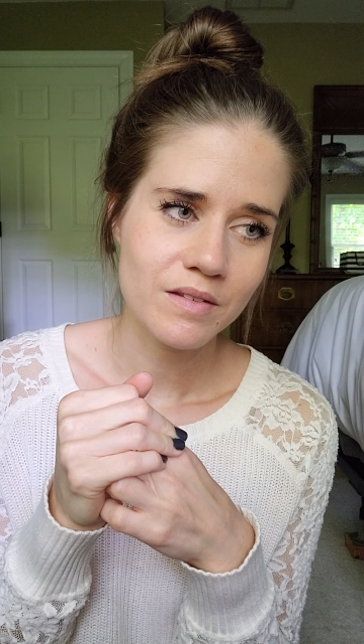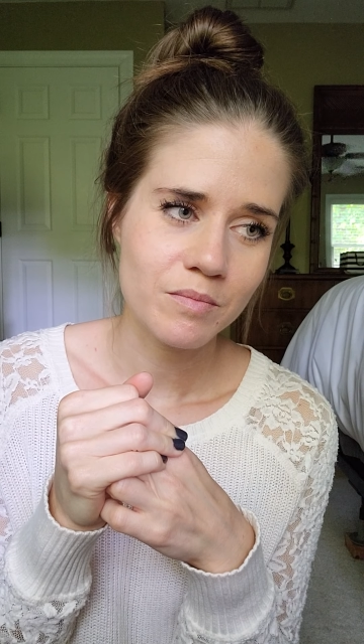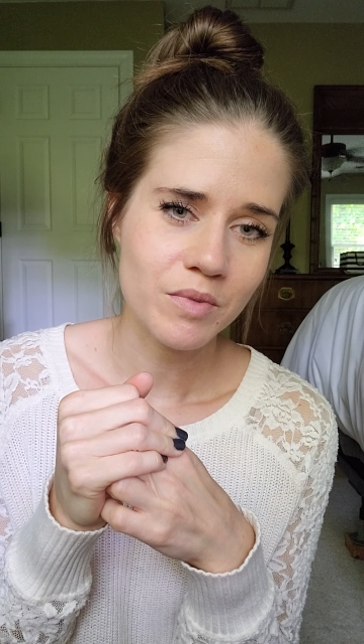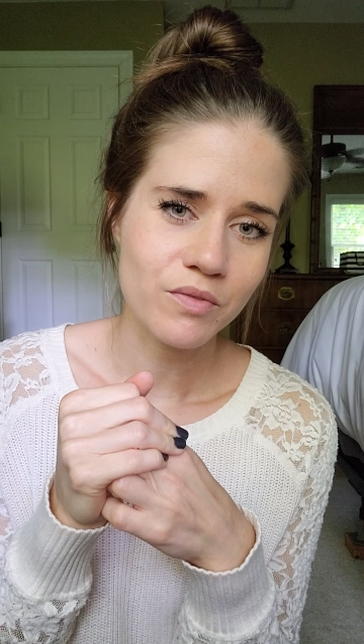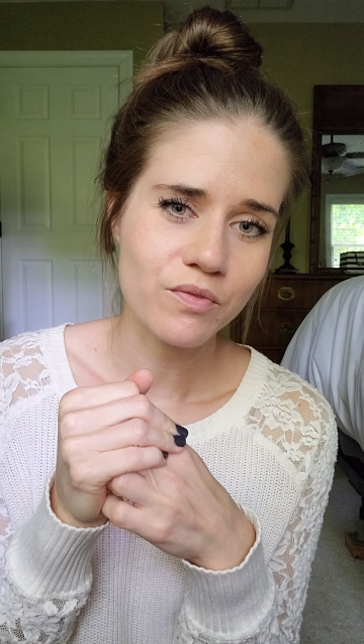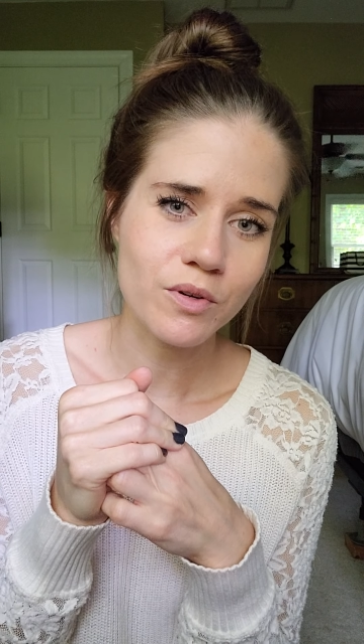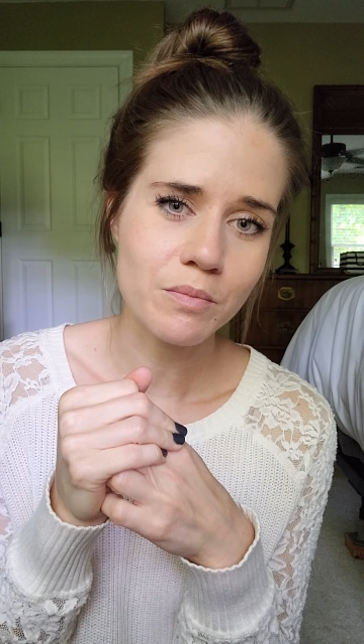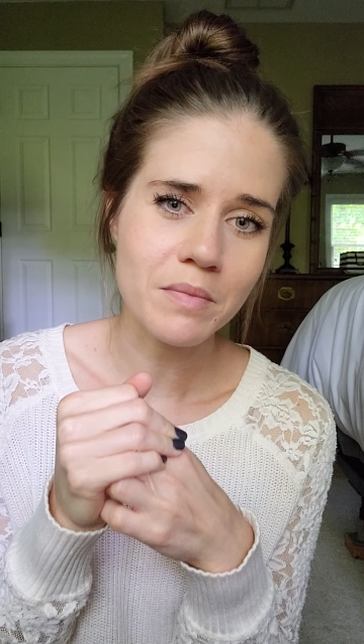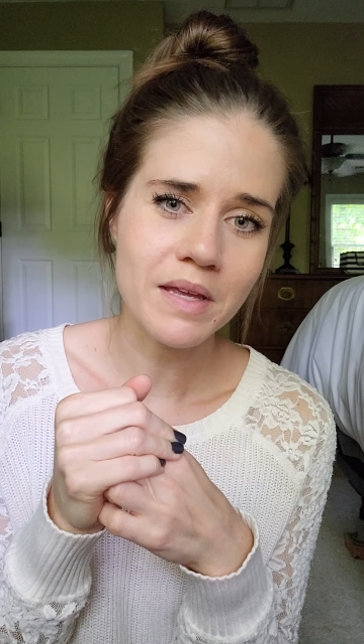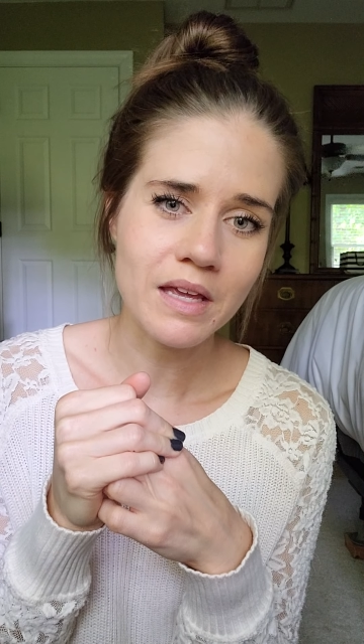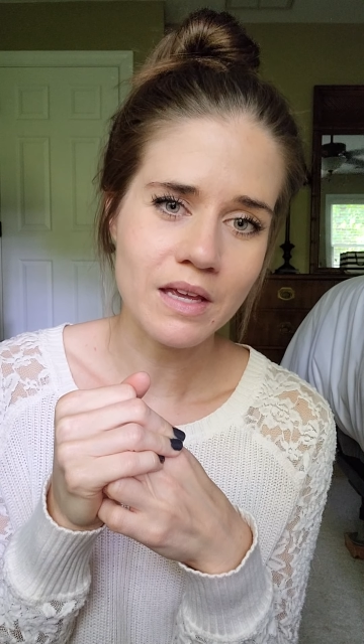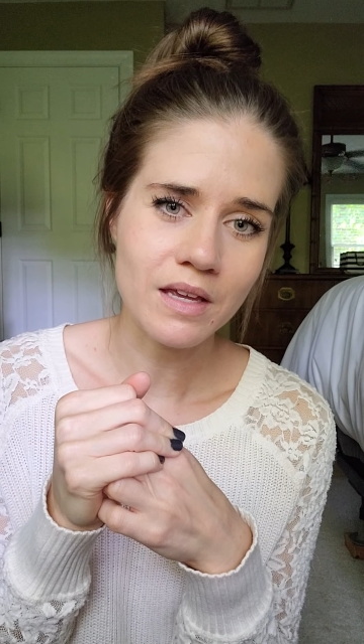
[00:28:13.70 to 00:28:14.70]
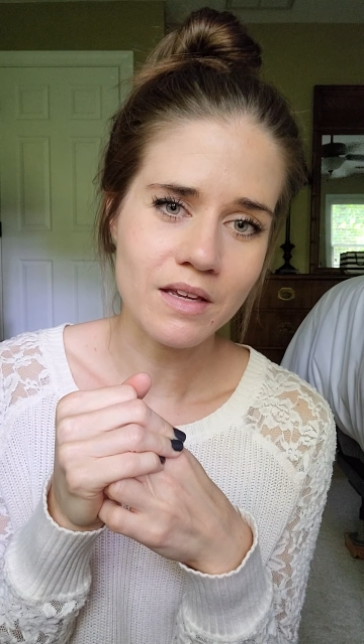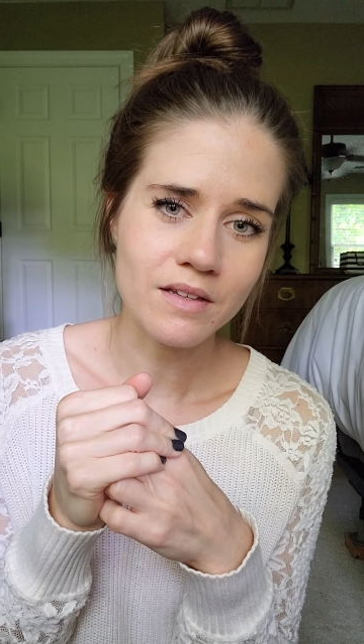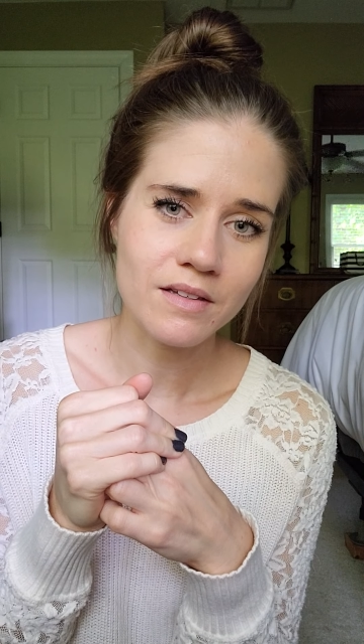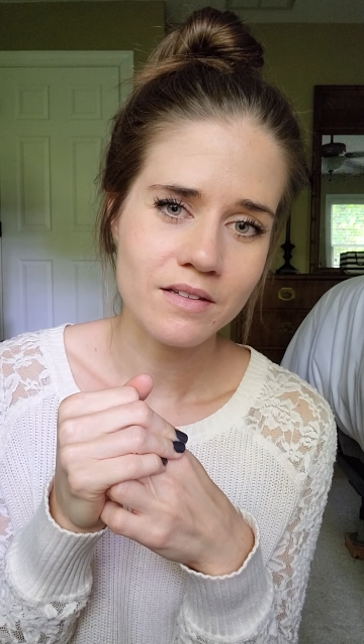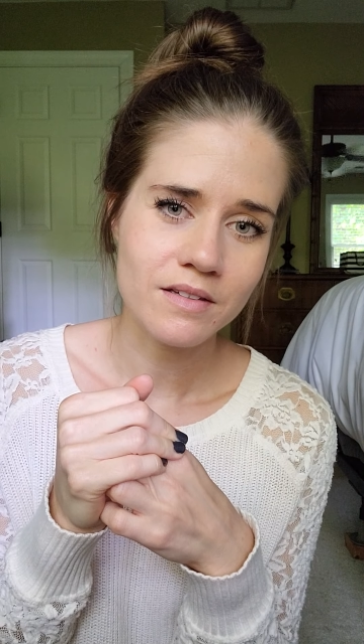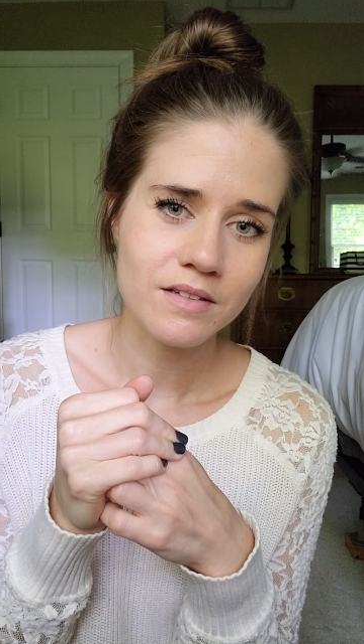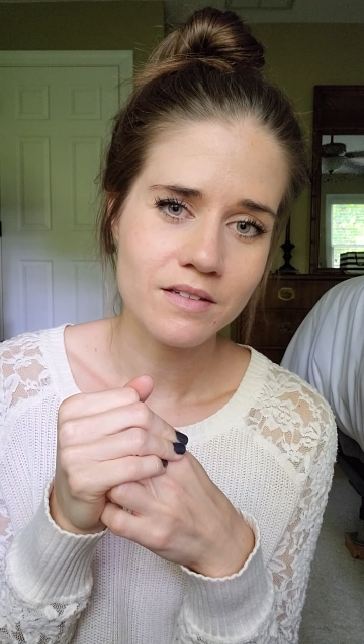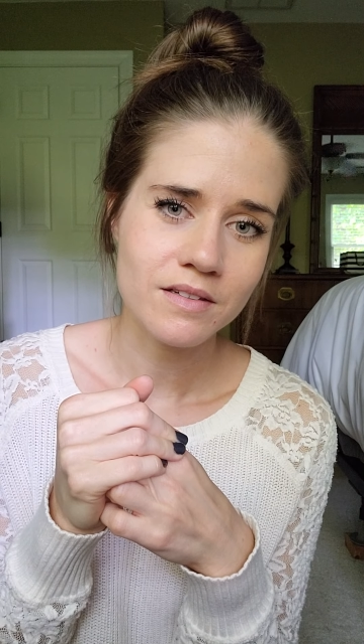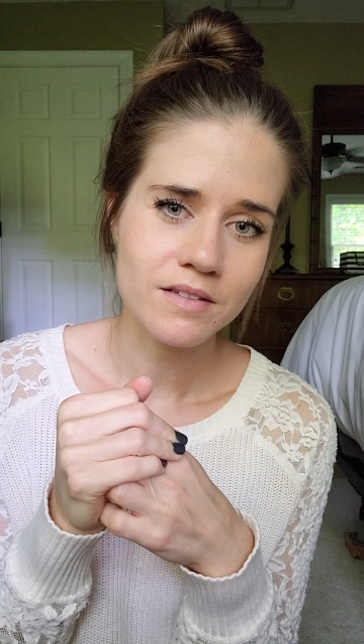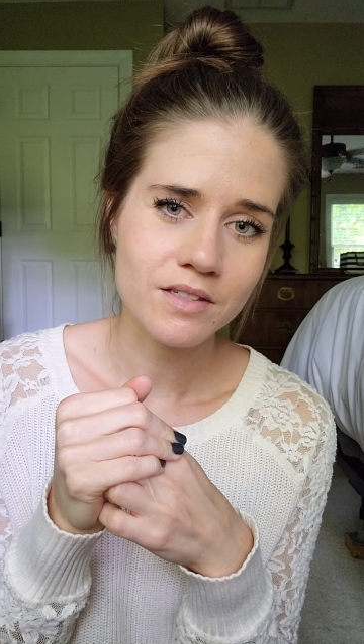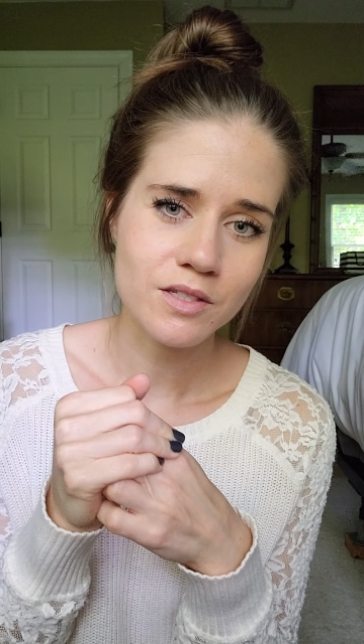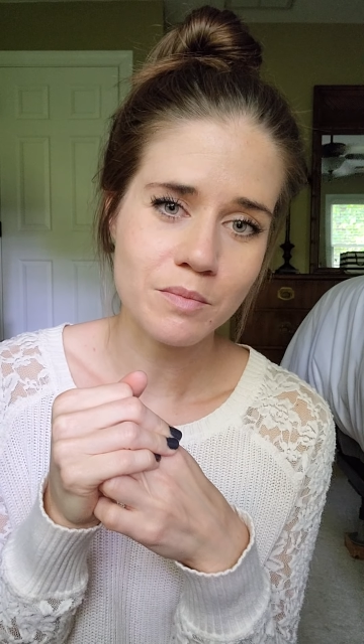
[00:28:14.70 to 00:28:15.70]
But for me,
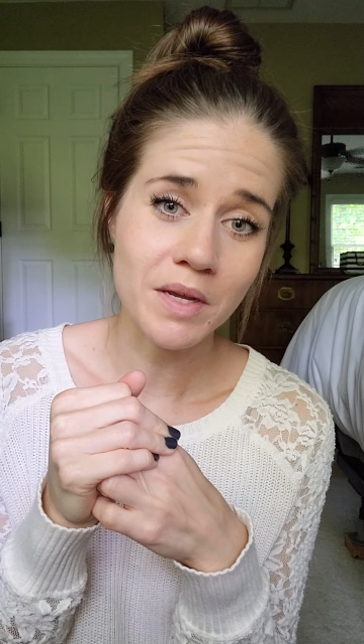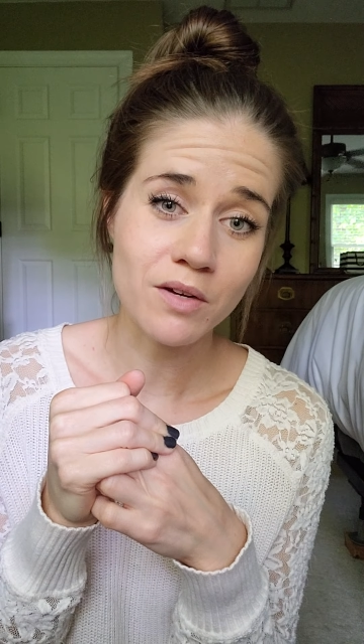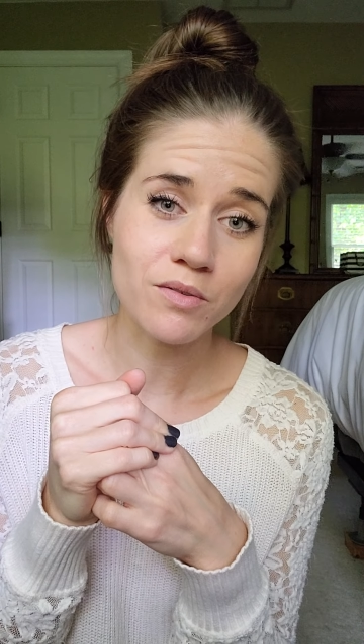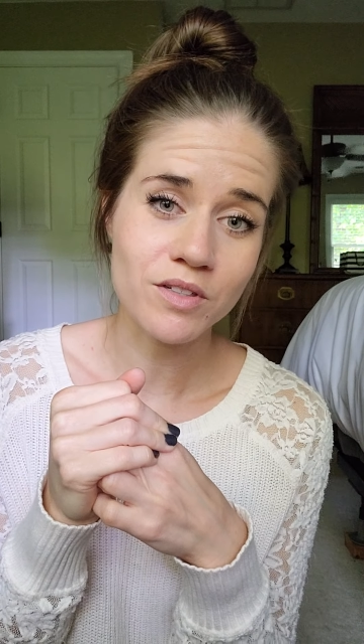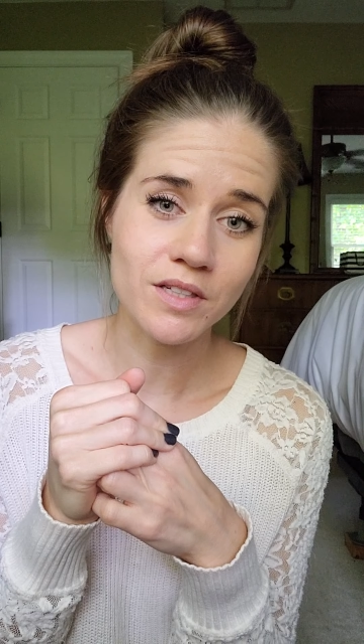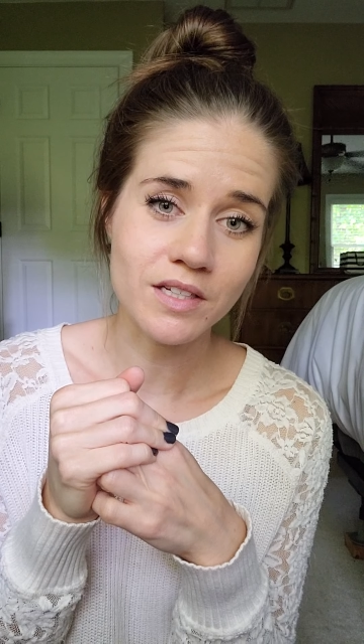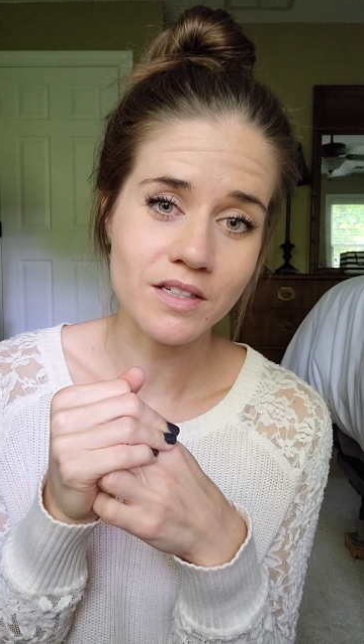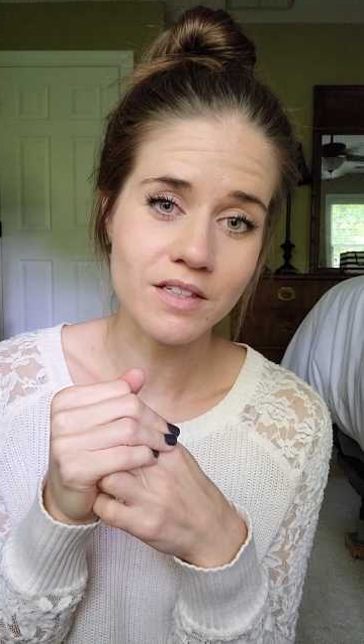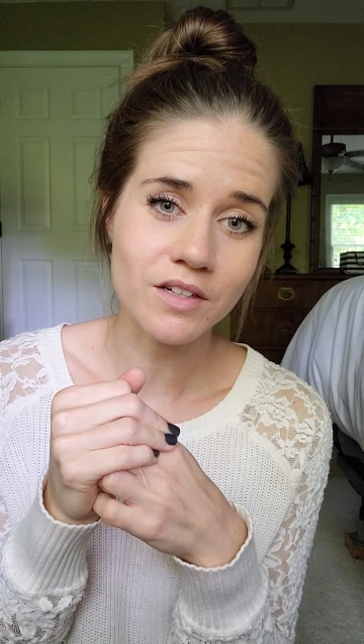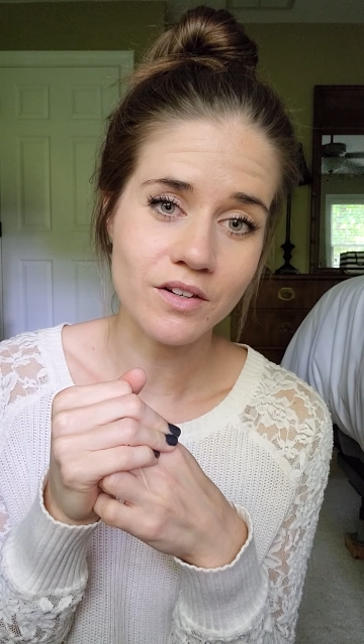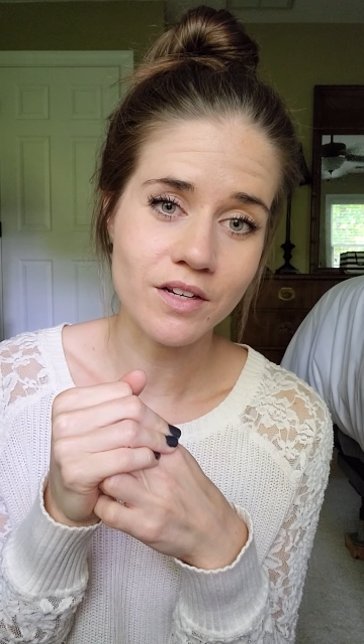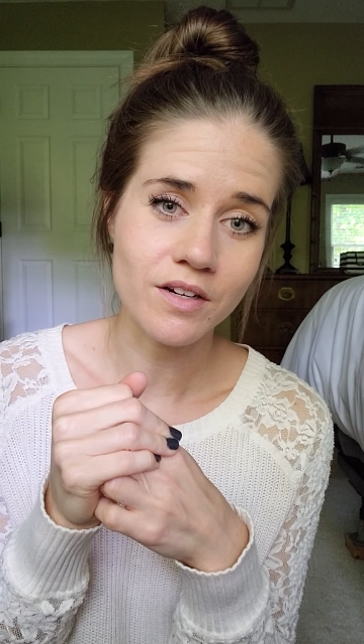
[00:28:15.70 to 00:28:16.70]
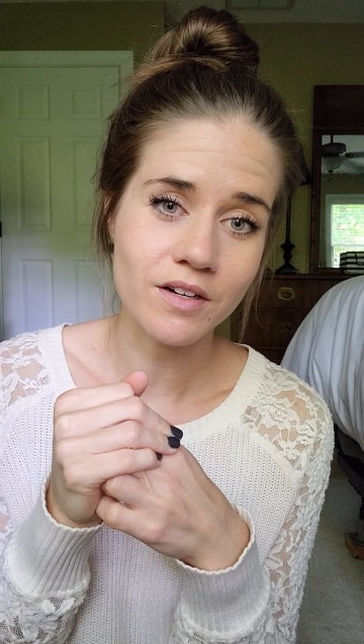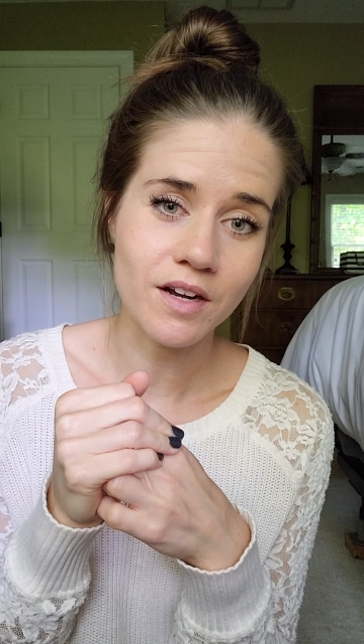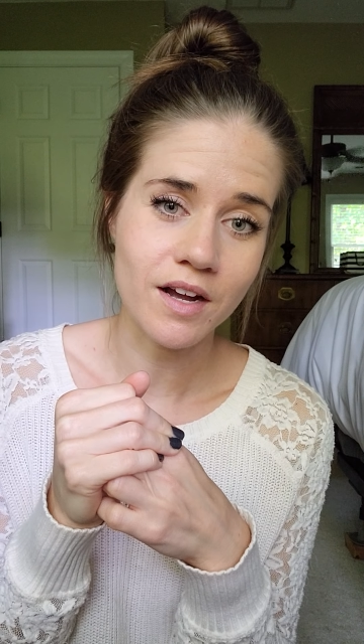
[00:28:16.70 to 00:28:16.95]
just to make it really clear here,